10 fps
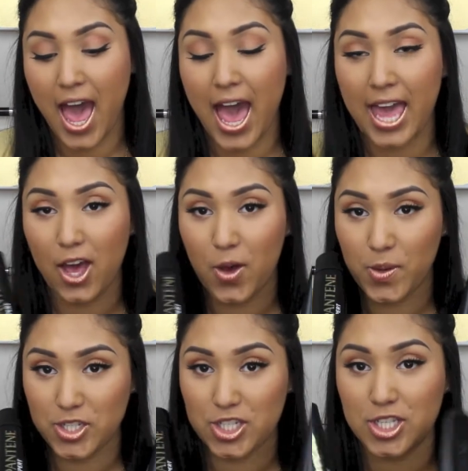I
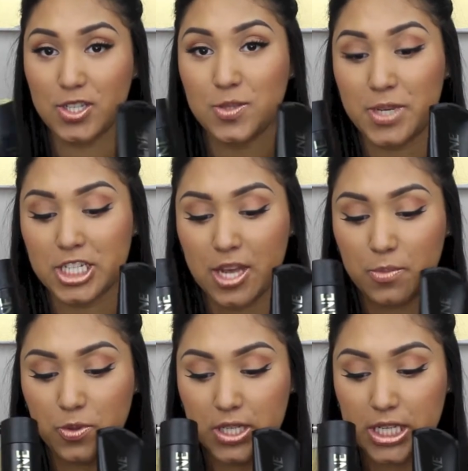always just use my
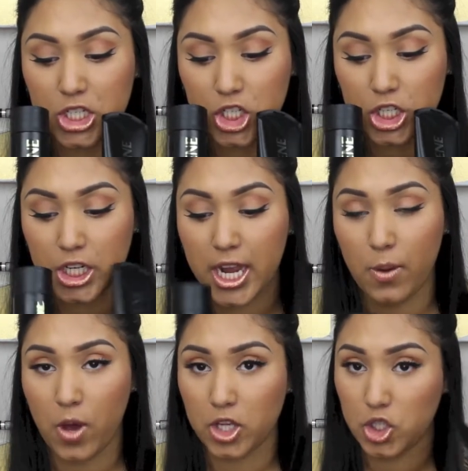shampoo and conditioner.
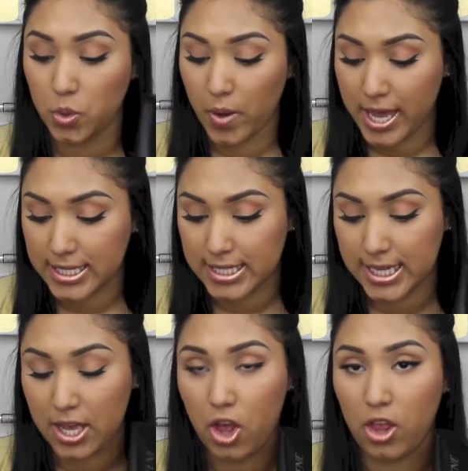I wash twice
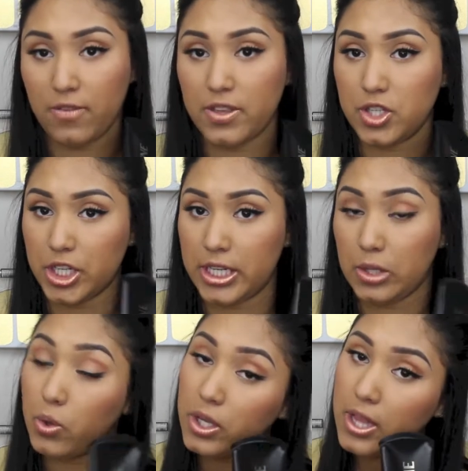to get all of the dirt and
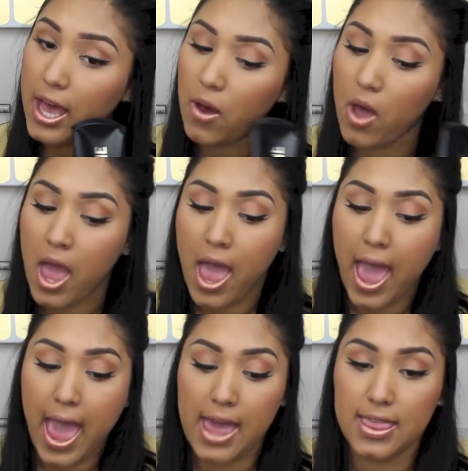the oil out.
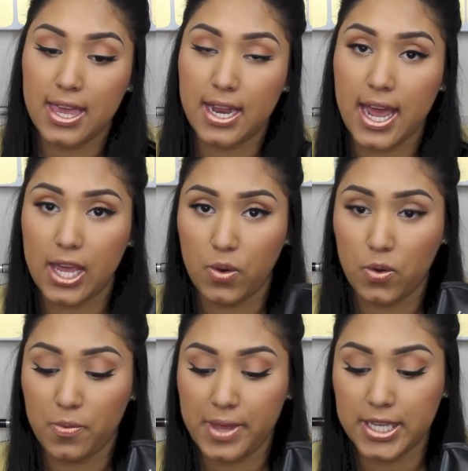And then I go
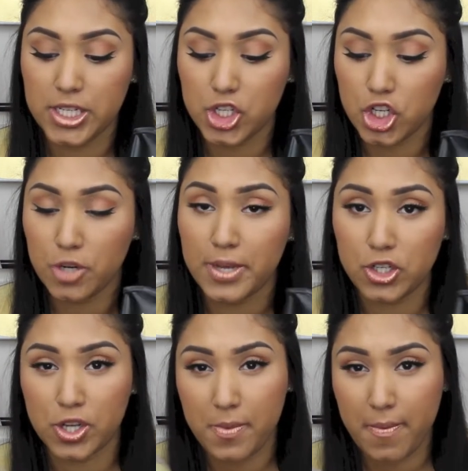in with my conditioner and my
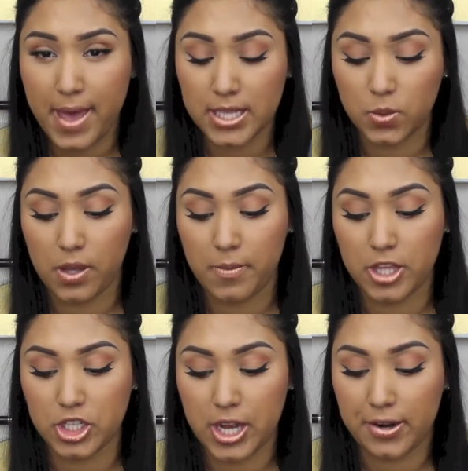treatment mask while I'm in
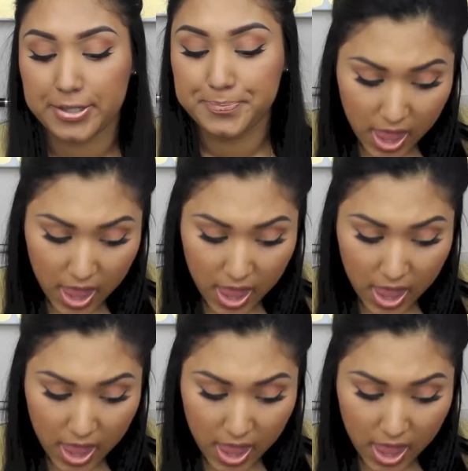the shower.